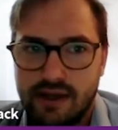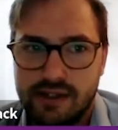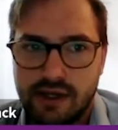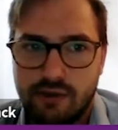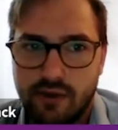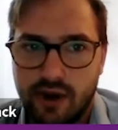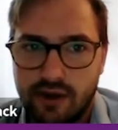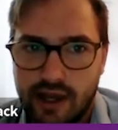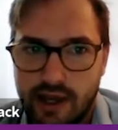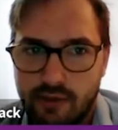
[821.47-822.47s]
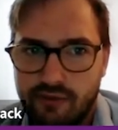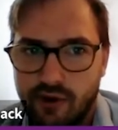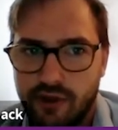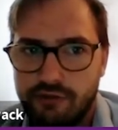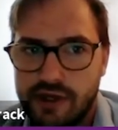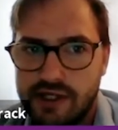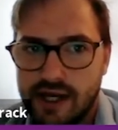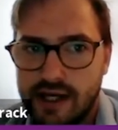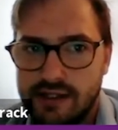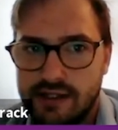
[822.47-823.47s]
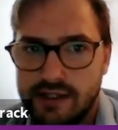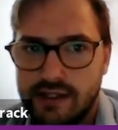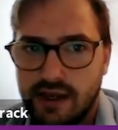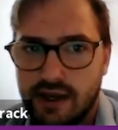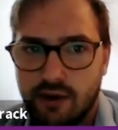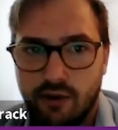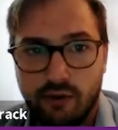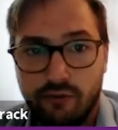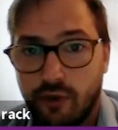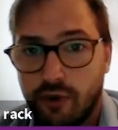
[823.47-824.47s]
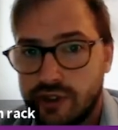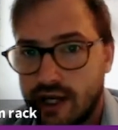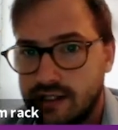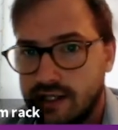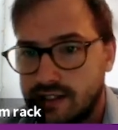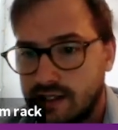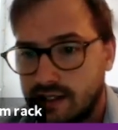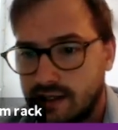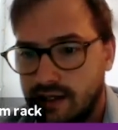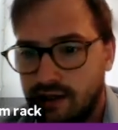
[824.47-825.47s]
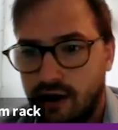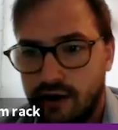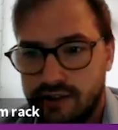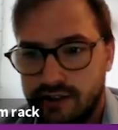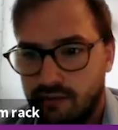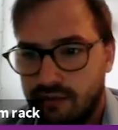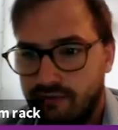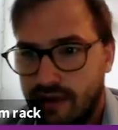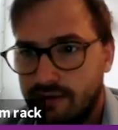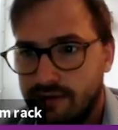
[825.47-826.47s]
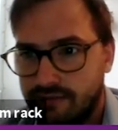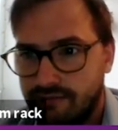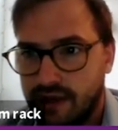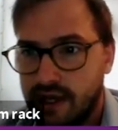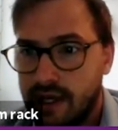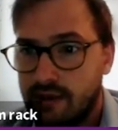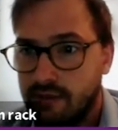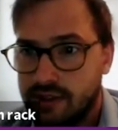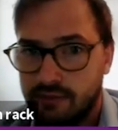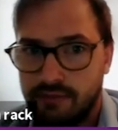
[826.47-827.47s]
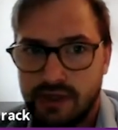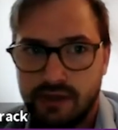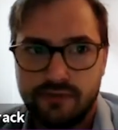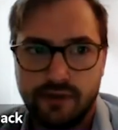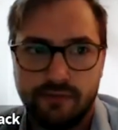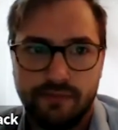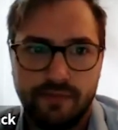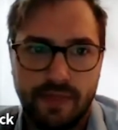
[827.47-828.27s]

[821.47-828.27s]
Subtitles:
So here we've got 3 changes or 4 changes in Notch. So we found something here which could be useful.